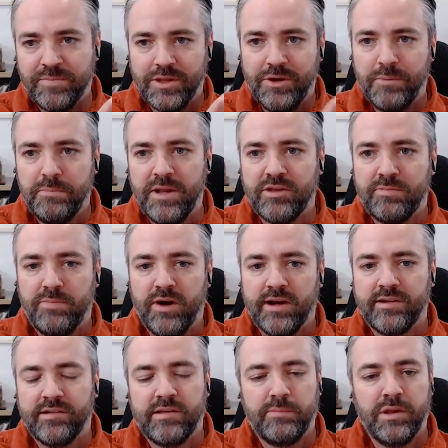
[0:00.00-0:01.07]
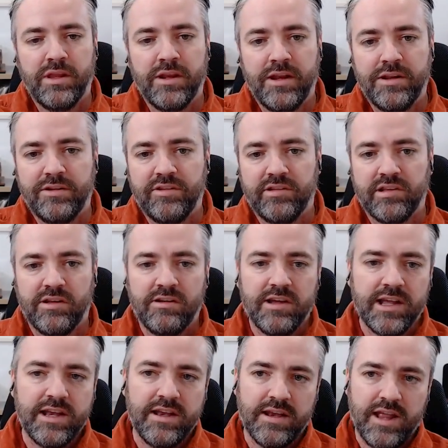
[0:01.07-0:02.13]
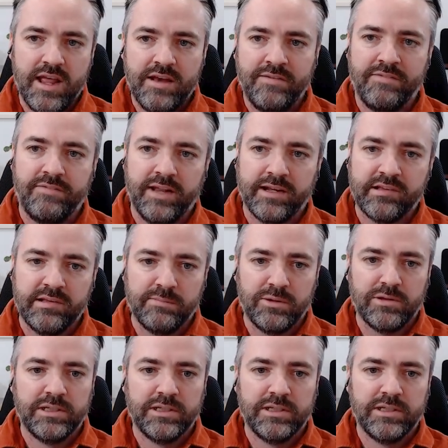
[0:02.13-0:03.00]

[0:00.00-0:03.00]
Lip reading: best practice opinionated design and flexible